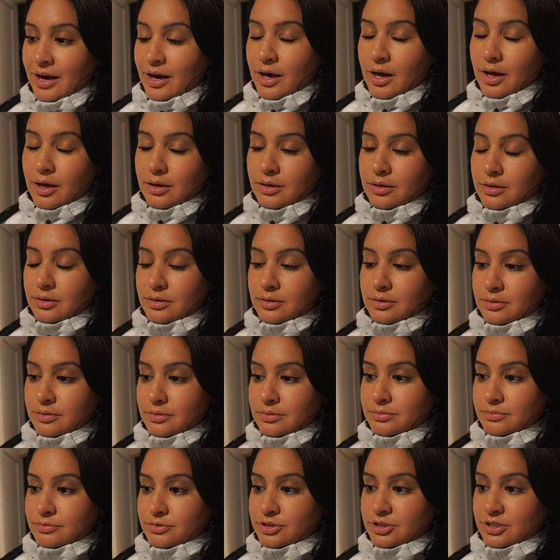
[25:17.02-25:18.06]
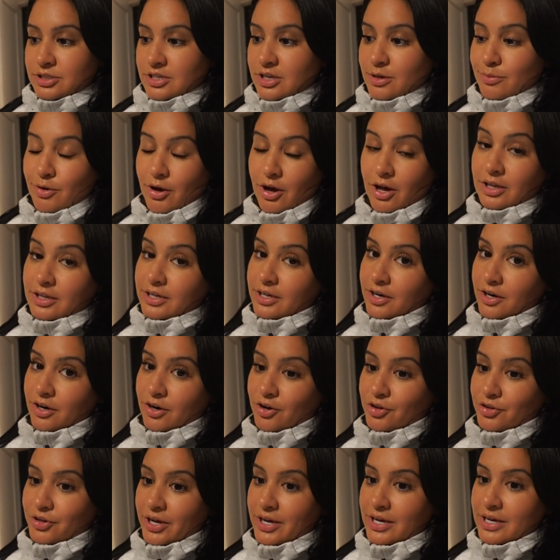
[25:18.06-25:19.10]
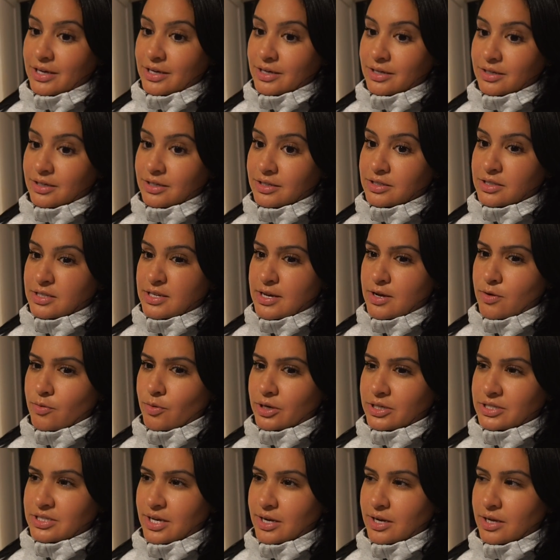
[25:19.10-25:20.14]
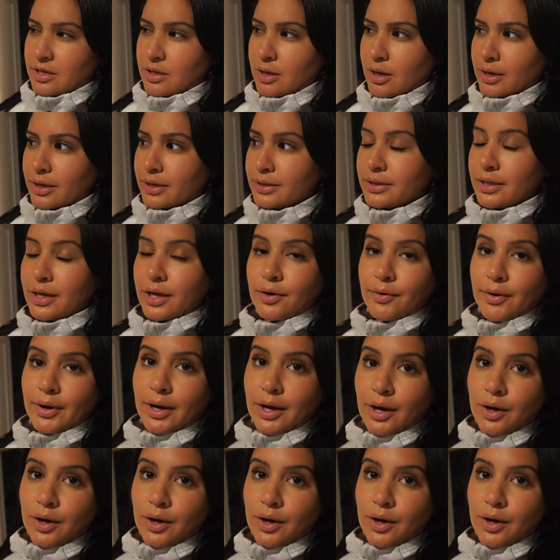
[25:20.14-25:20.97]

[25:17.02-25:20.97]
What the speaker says: I'll just keep calling her all night. It's like, what, 10 o'clock, I think, right